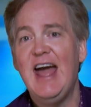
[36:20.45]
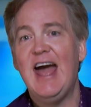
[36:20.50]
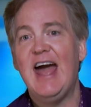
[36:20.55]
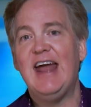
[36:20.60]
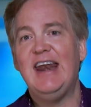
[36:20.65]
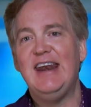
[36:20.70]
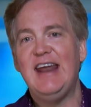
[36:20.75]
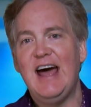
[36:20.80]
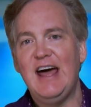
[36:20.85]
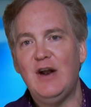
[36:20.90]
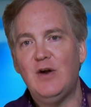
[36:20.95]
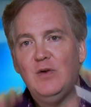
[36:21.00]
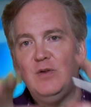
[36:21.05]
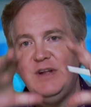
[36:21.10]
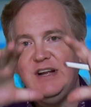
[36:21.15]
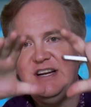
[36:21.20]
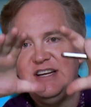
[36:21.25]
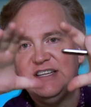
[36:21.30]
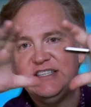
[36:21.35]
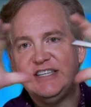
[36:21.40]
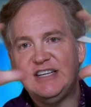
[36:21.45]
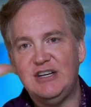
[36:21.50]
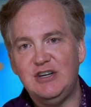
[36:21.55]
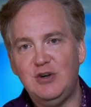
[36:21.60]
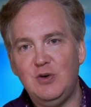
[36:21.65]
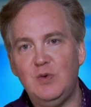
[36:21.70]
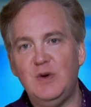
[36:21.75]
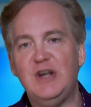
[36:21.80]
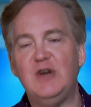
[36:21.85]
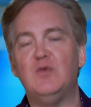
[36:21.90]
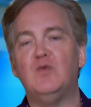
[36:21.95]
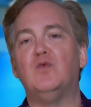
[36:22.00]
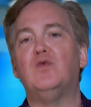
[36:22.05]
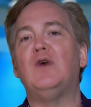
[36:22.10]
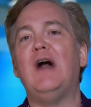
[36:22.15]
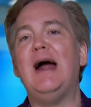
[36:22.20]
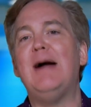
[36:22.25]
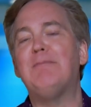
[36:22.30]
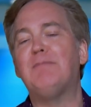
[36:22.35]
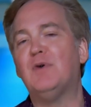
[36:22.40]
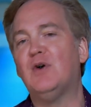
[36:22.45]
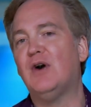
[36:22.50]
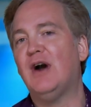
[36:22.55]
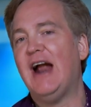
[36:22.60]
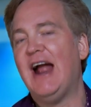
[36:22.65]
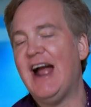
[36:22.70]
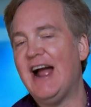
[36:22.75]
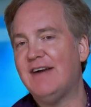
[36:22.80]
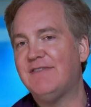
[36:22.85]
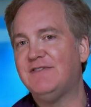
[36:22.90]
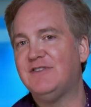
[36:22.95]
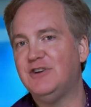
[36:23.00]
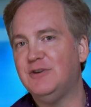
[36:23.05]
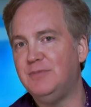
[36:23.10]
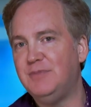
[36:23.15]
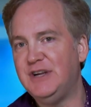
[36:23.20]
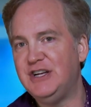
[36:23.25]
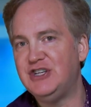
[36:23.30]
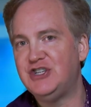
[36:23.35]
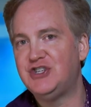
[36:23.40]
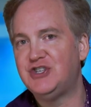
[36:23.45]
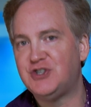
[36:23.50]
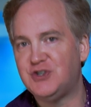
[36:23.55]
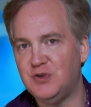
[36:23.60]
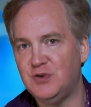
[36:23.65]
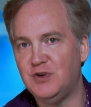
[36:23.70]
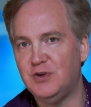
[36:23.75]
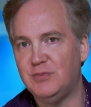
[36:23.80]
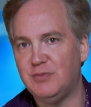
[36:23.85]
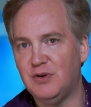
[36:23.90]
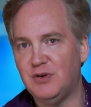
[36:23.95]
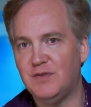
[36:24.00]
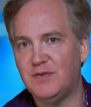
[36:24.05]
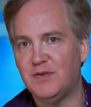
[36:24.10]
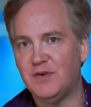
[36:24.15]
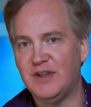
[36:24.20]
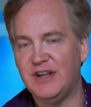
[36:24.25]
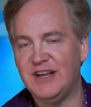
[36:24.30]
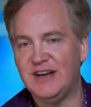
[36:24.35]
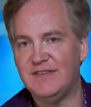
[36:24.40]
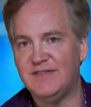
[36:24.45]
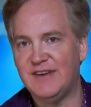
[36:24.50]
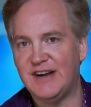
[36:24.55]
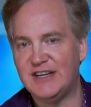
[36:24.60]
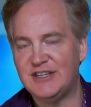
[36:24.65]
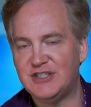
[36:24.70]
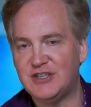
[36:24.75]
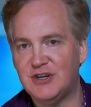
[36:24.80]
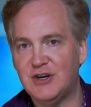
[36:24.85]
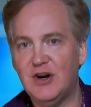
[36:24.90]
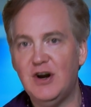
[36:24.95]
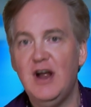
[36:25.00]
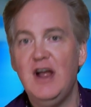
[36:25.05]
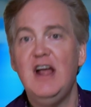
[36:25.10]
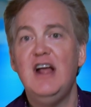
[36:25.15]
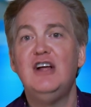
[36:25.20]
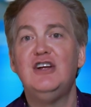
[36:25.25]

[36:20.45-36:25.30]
And not only does the annuity wrapper have to be suitable for the investor,